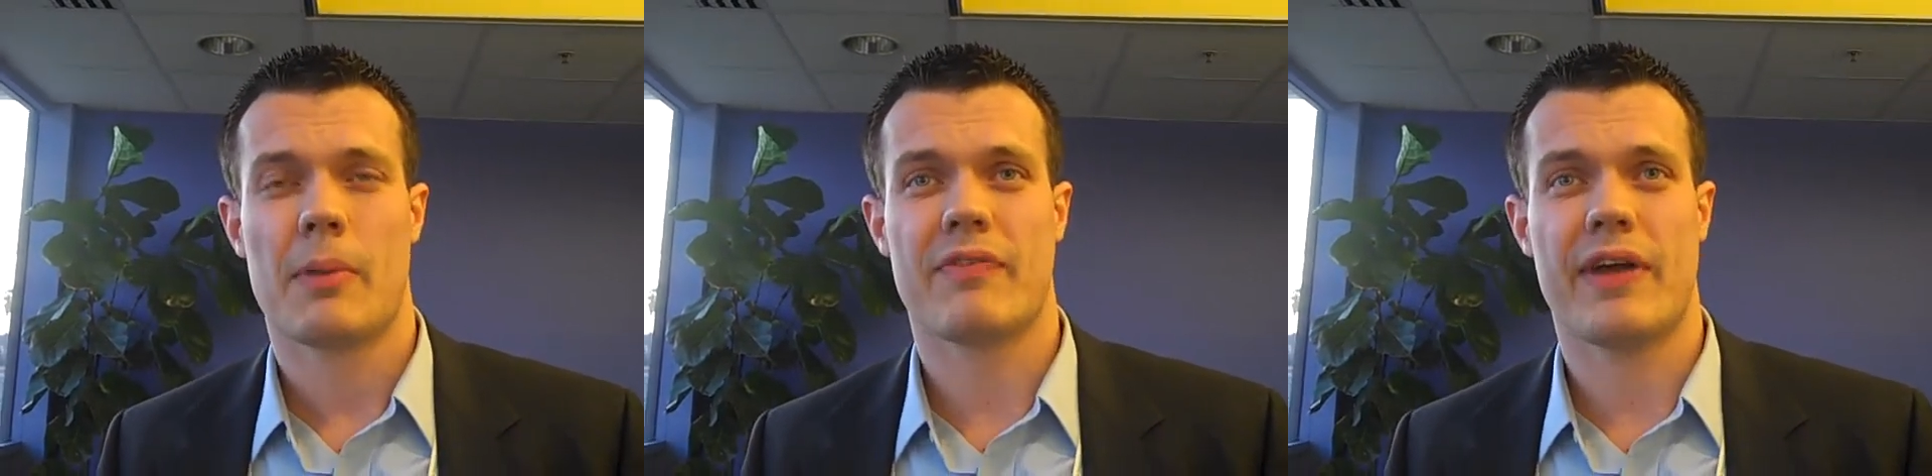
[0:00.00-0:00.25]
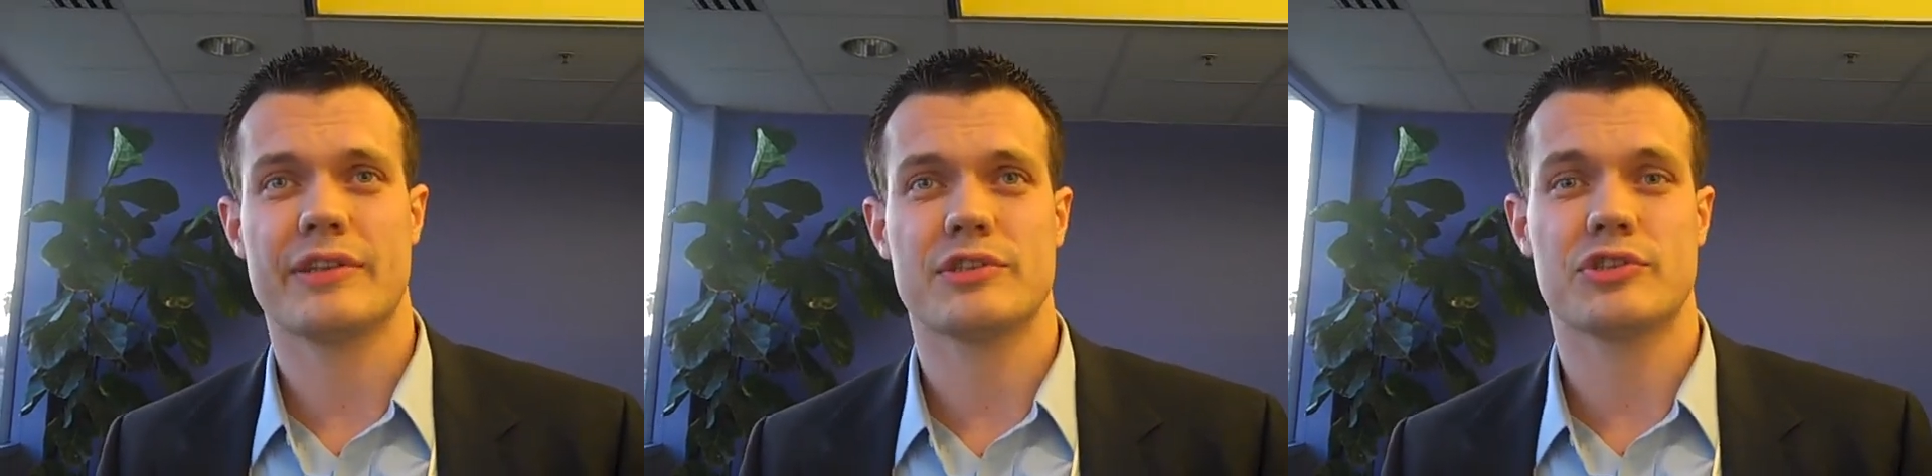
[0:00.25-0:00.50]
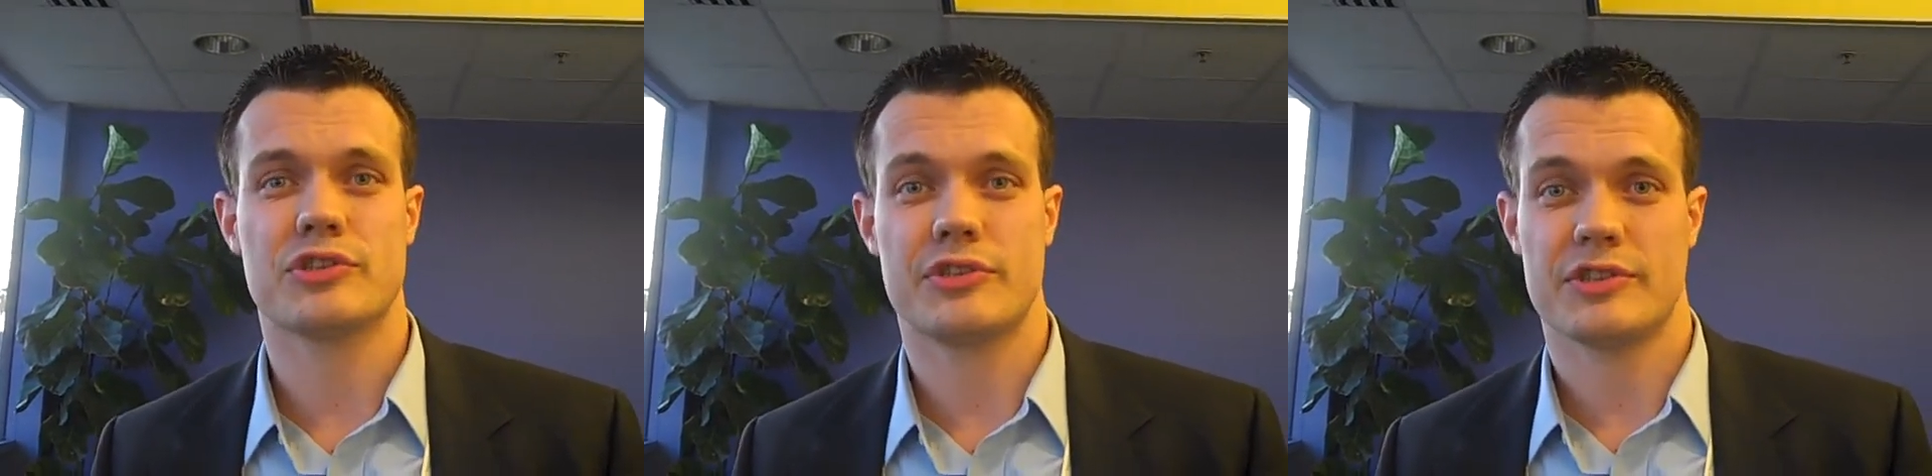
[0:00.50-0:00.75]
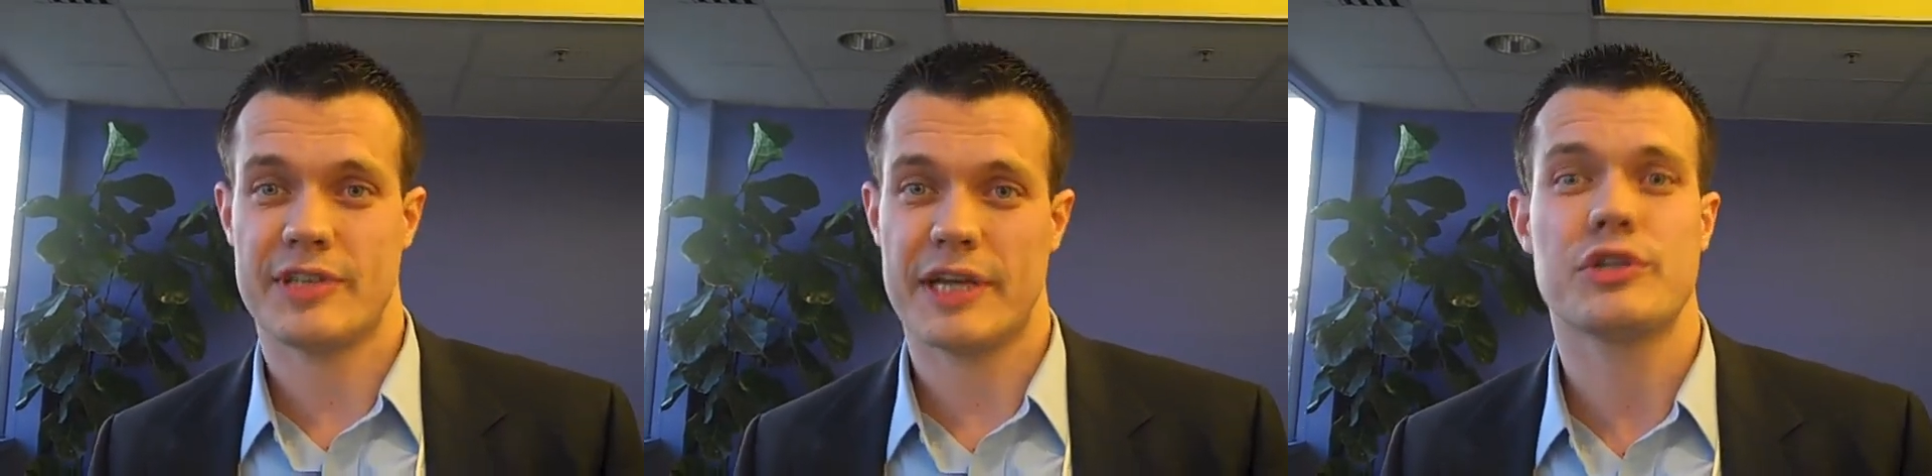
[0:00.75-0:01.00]
But if I had to
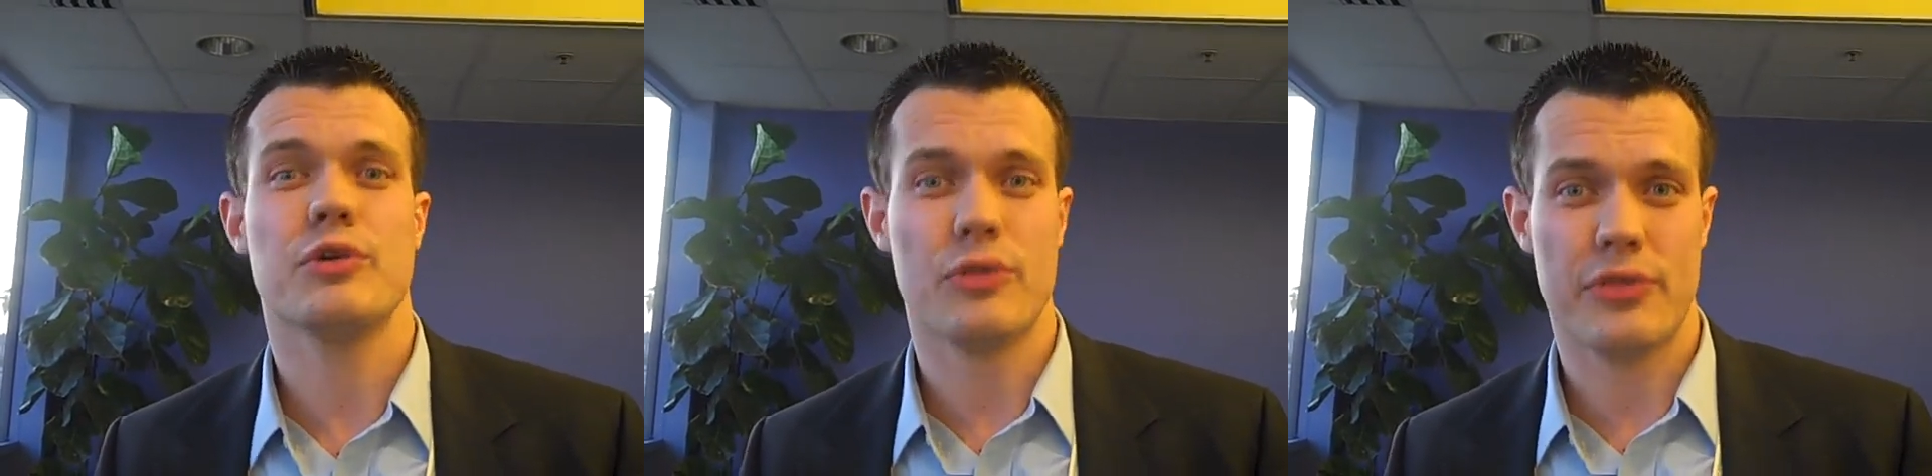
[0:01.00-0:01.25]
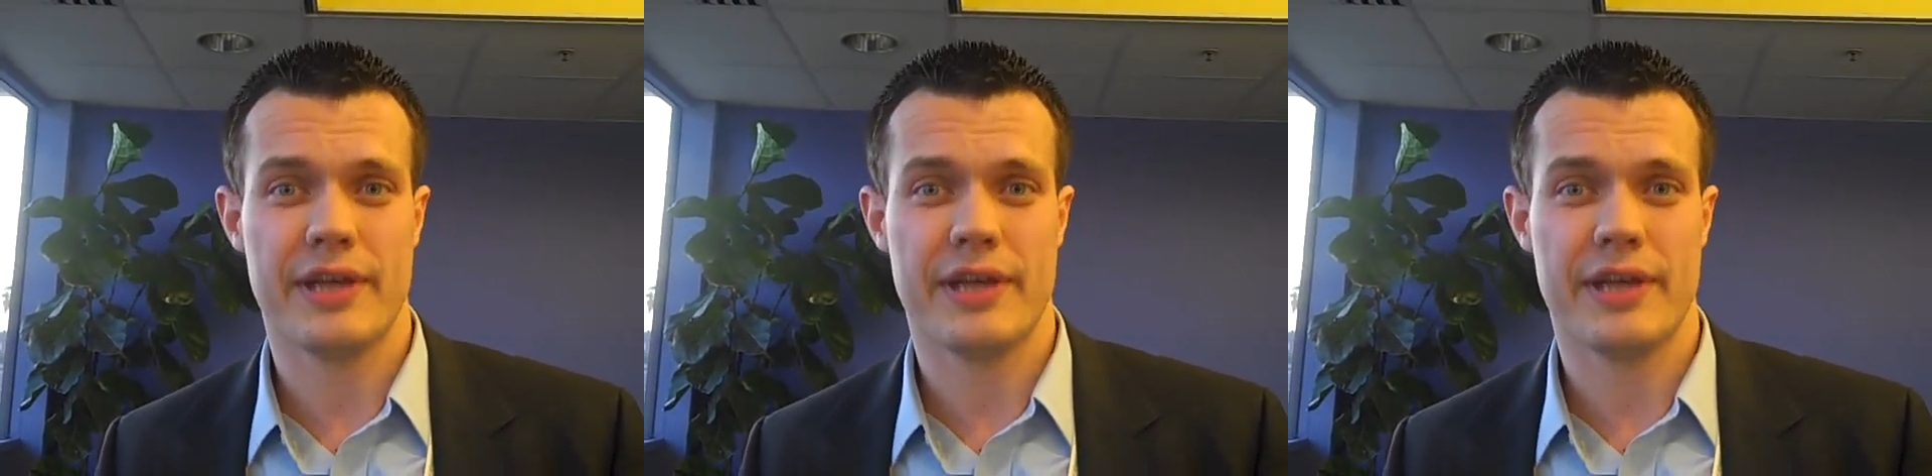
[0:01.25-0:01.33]
say two